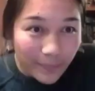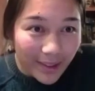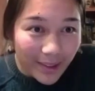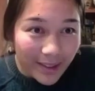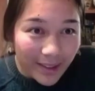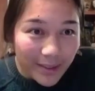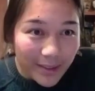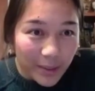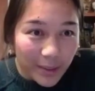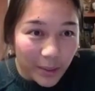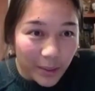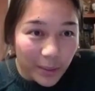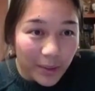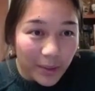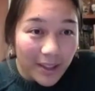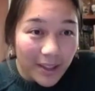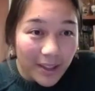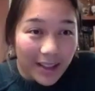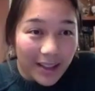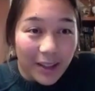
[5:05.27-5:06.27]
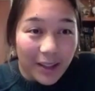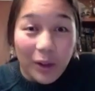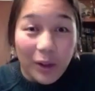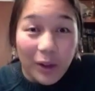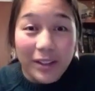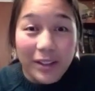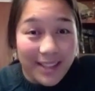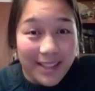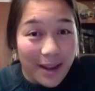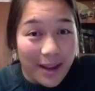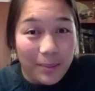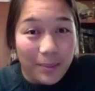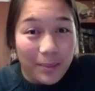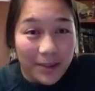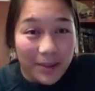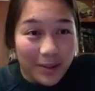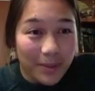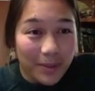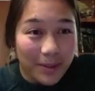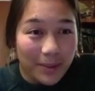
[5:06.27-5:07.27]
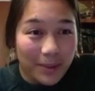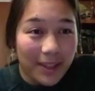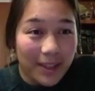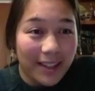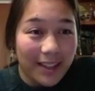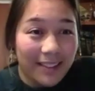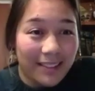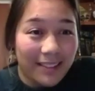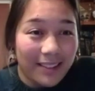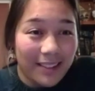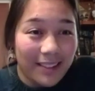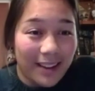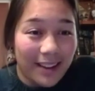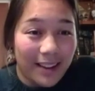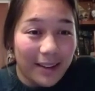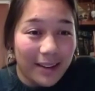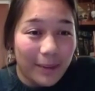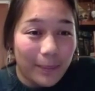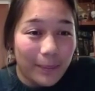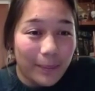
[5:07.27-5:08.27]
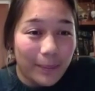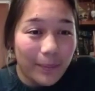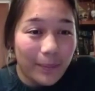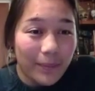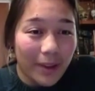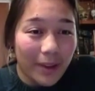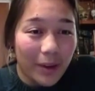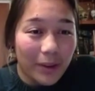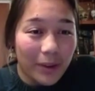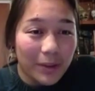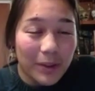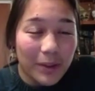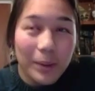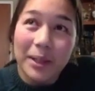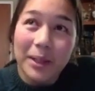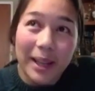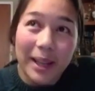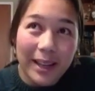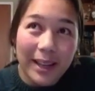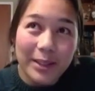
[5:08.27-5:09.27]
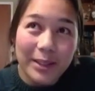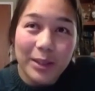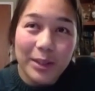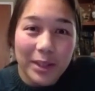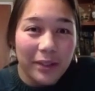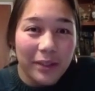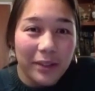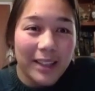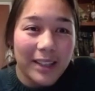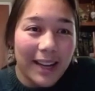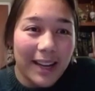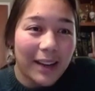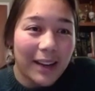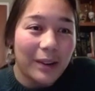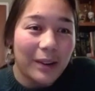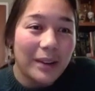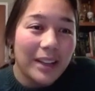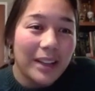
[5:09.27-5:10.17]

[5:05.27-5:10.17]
So a lot has happened between October last year and now.